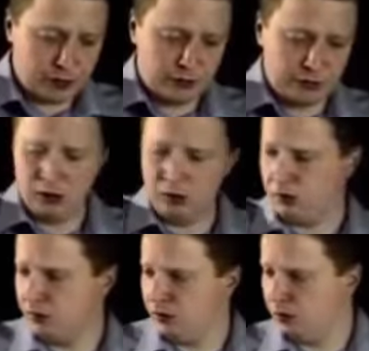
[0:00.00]
So
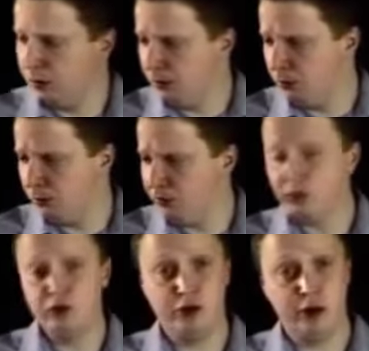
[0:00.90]
continue a bit more.
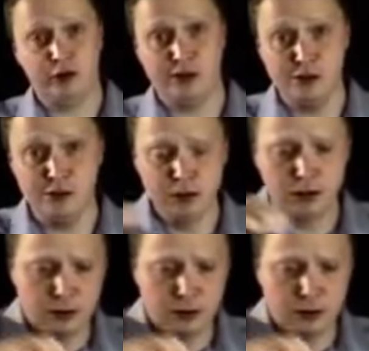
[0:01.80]
Bishop to g2.